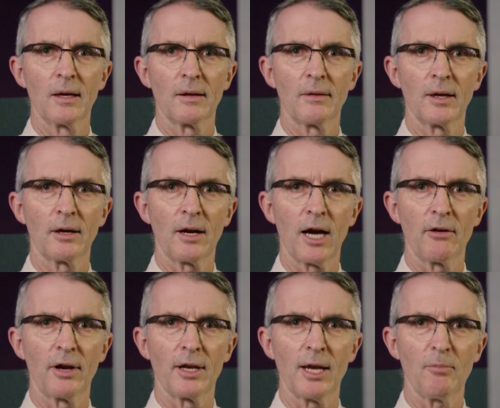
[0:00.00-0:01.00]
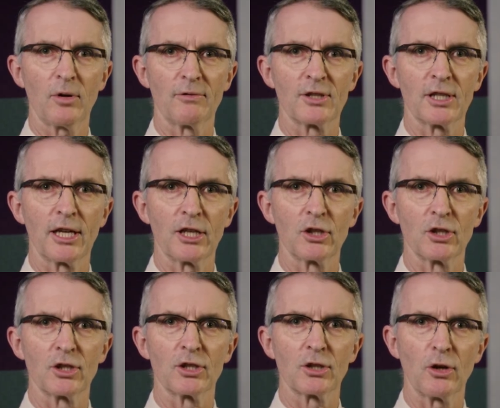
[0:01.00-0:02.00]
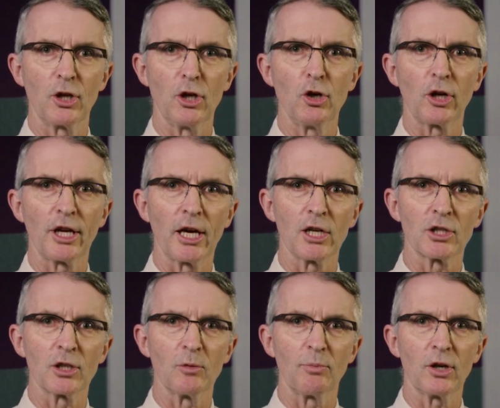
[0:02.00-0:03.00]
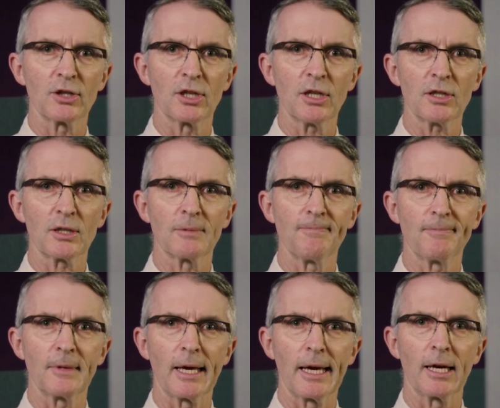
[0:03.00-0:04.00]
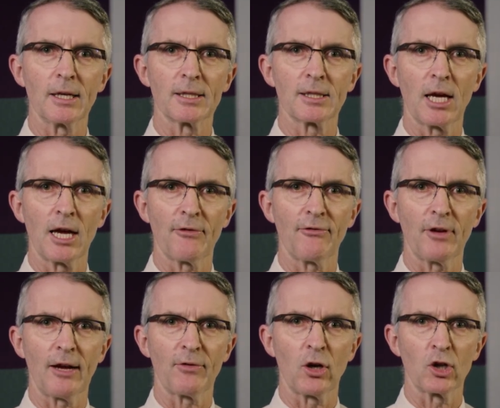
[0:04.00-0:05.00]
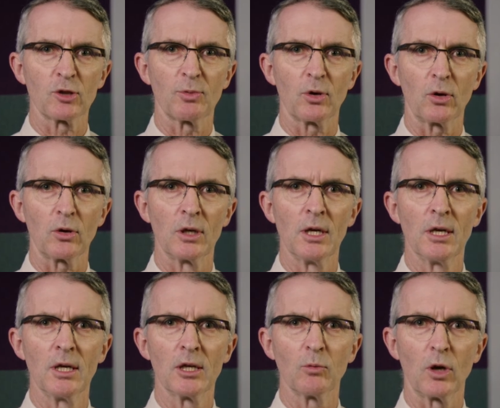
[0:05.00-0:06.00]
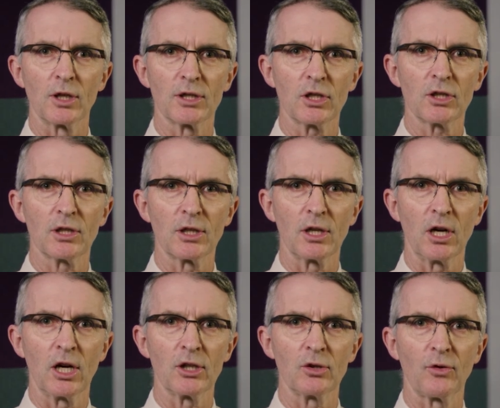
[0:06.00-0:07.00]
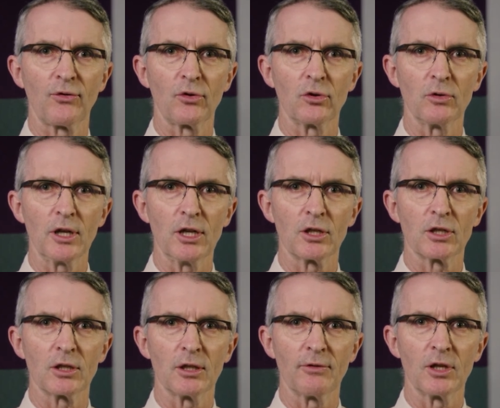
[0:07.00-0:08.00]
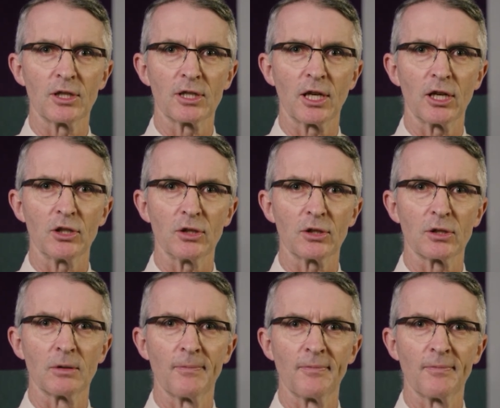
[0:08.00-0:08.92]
There are a number of stages to the enucleation process, and staff at the hospital will assist and guide you through each of these stages.